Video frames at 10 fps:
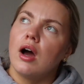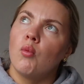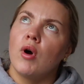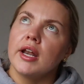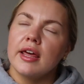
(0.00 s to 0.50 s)

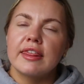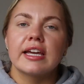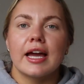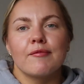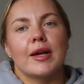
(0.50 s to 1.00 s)
I
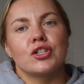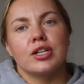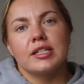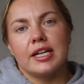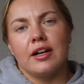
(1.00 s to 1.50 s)
think I've
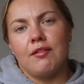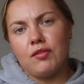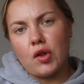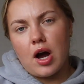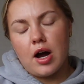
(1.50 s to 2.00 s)
mentioned in a
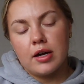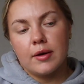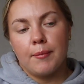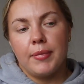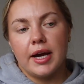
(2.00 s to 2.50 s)

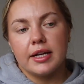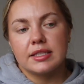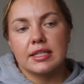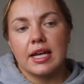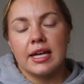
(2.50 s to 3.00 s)
vlog,
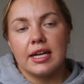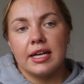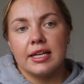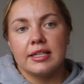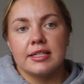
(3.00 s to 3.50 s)
but it
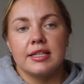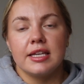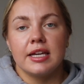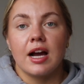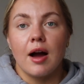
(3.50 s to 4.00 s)
is
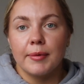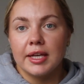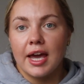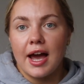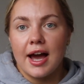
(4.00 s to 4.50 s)
the
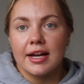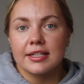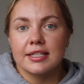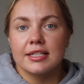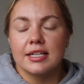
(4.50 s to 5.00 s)

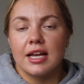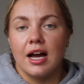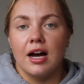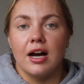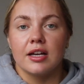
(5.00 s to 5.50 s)
Copycat
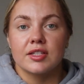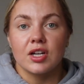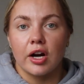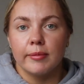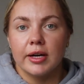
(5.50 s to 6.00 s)

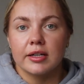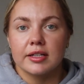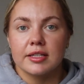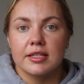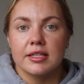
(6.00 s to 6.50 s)

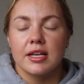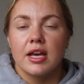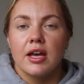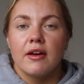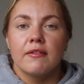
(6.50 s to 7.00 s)
Starbucks
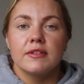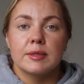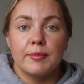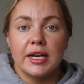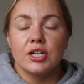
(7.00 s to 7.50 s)

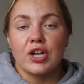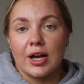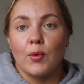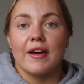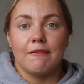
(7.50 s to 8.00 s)
spinach
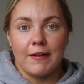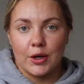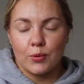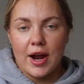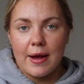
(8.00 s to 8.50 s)
egg white
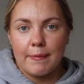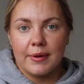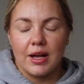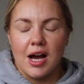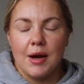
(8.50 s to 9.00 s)
feta wrap.
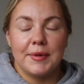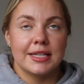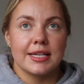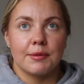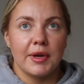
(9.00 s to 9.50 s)

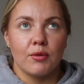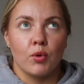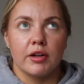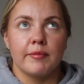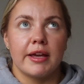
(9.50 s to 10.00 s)
It's like
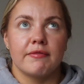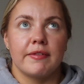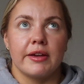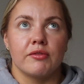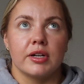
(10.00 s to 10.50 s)
one of my
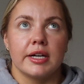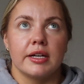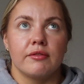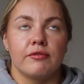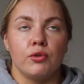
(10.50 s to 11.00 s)

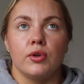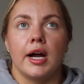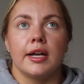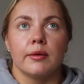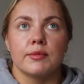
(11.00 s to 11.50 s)
favorite food
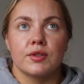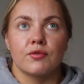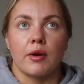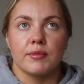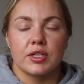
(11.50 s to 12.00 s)
items
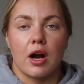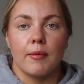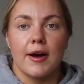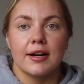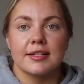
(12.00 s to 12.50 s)
from
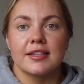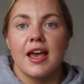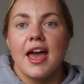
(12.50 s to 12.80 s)
Starbucks,